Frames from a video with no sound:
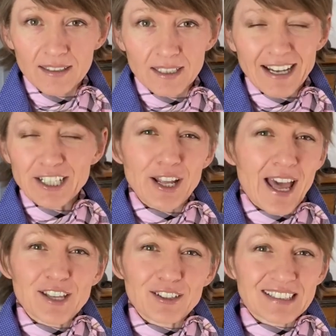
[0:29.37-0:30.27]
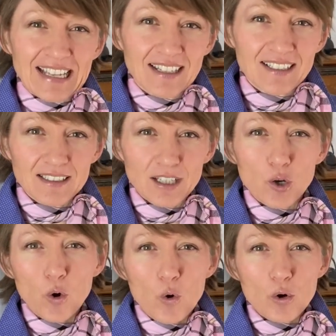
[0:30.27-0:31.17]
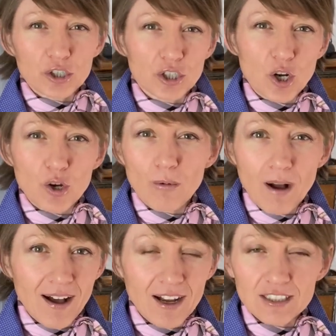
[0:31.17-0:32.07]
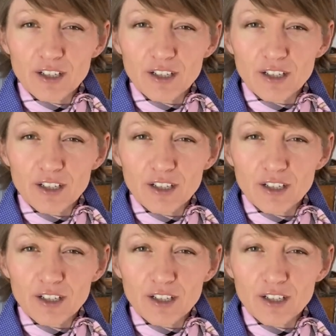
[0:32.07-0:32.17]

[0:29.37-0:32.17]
Now, I don't know how you say it. Is it gouache, gouache?